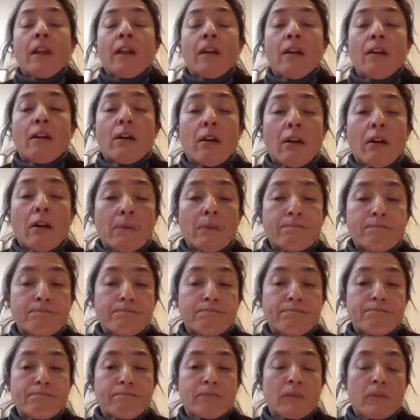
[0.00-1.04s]

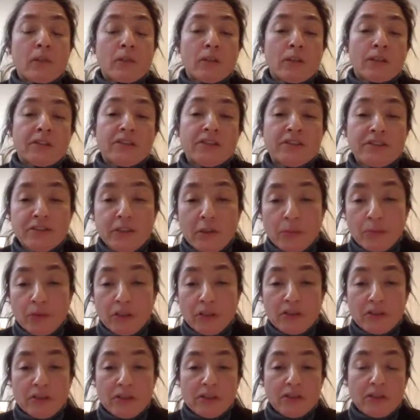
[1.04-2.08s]
that is
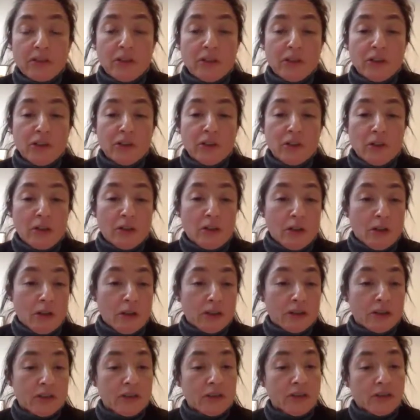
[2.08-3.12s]
depicted here
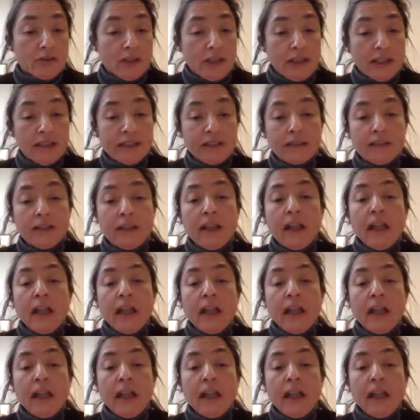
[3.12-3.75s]
on the right,